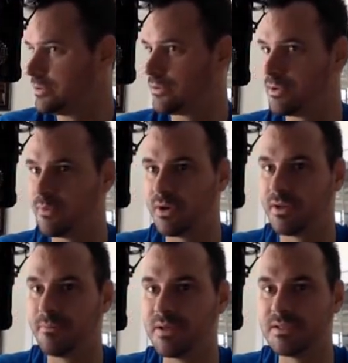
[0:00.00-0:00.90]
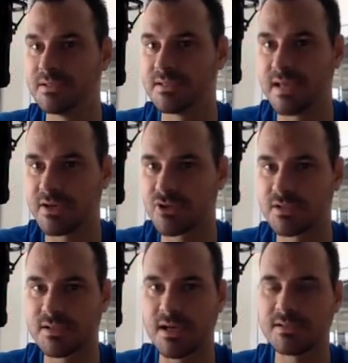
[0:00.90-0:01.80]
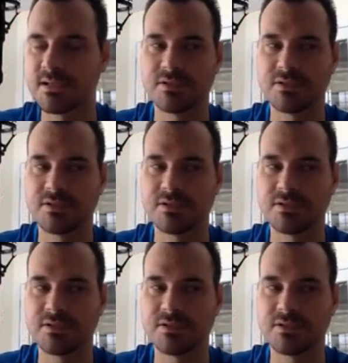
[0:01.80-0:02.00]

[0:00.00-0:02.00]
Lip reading: you know, you put in a BTC address, guys.